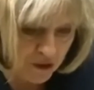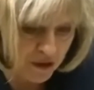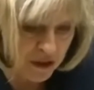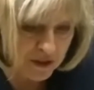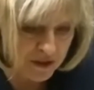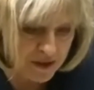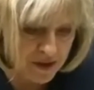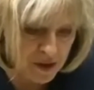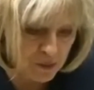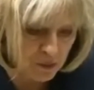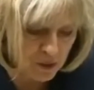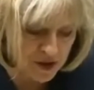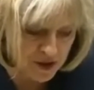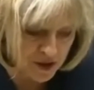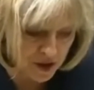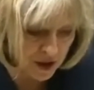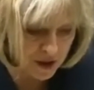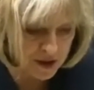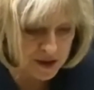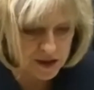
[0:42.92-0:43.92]
I think this is
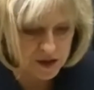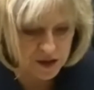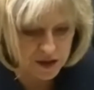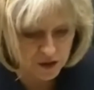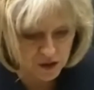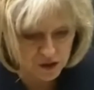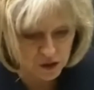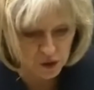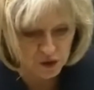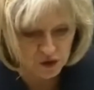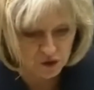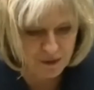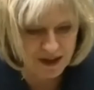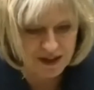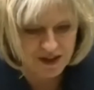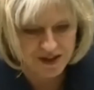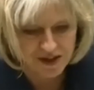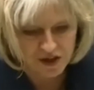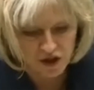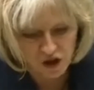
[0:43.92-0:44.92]
precisely the sort of
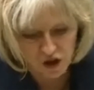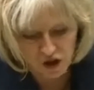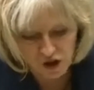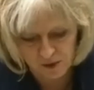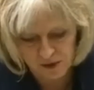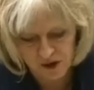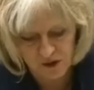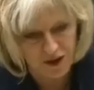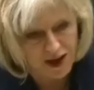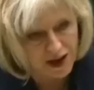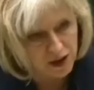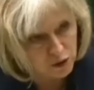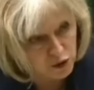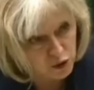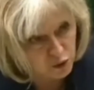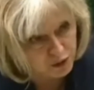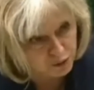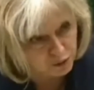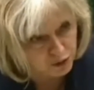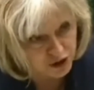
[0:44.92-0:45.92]
matters in terms of how
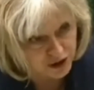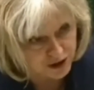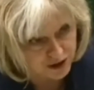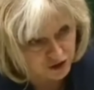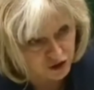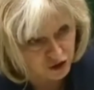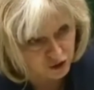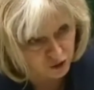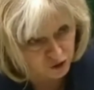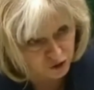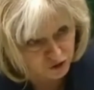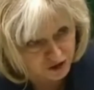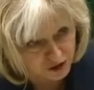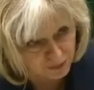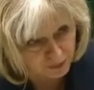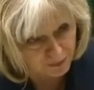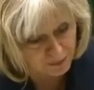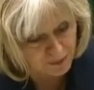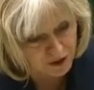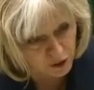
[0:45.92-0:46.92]
do we protect children.
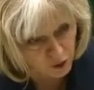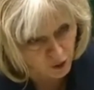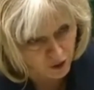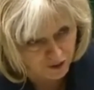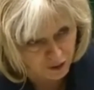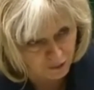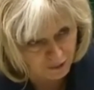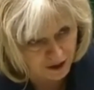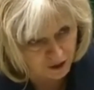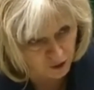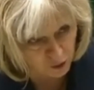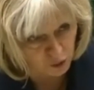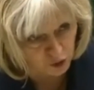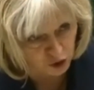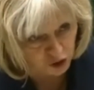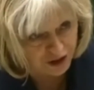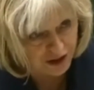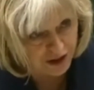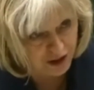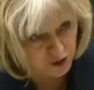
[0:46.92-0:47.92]
The inquiry panel will
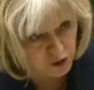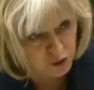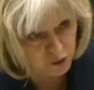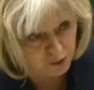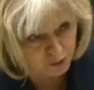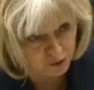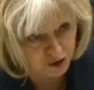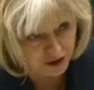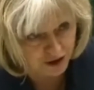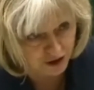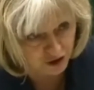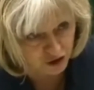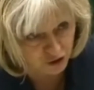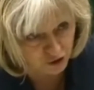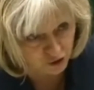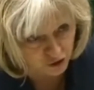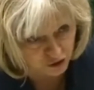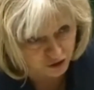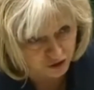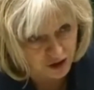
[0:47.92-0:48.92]
look at how do we protect
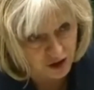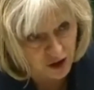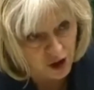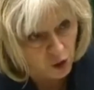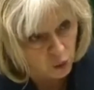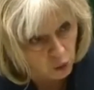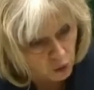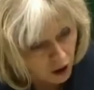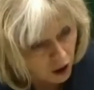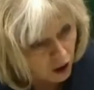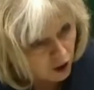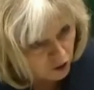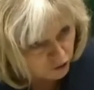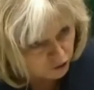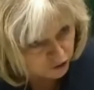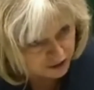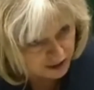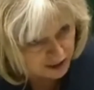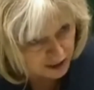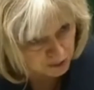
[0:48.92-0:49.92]
children. Are
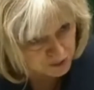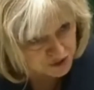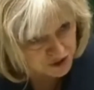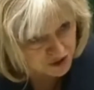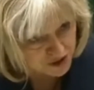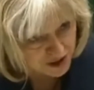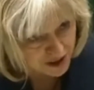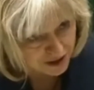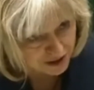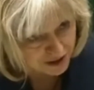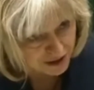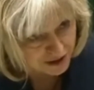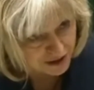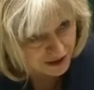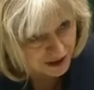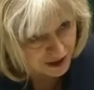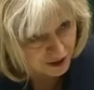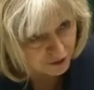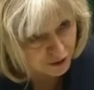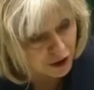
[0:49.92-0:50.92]
there gaps today in
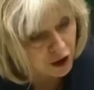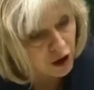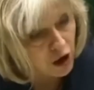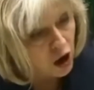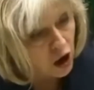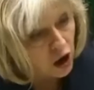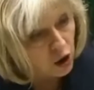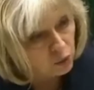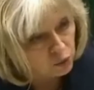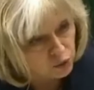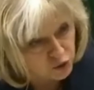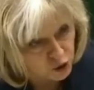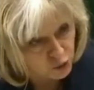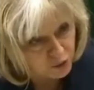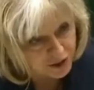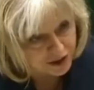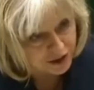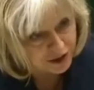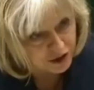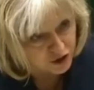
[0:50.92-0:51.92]
any area? Do
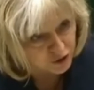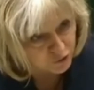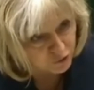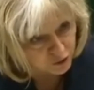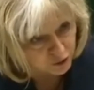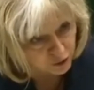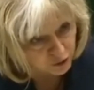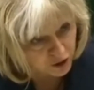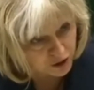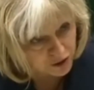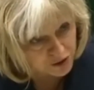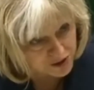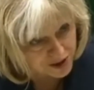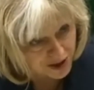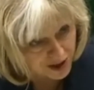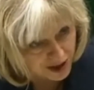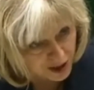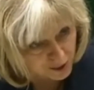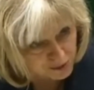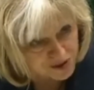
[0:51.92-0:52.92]
we need to fill those
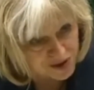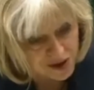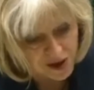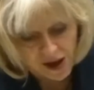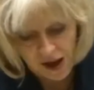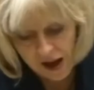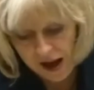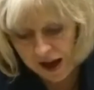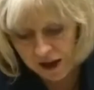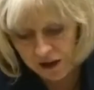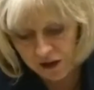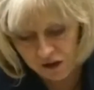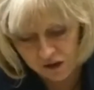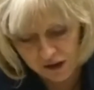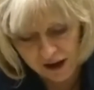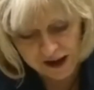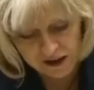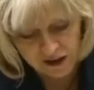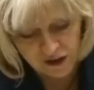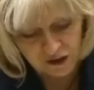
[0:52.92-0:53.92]
gaps?
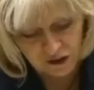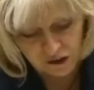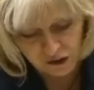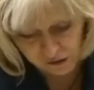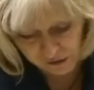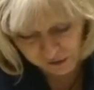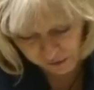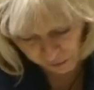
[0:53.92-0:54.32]
And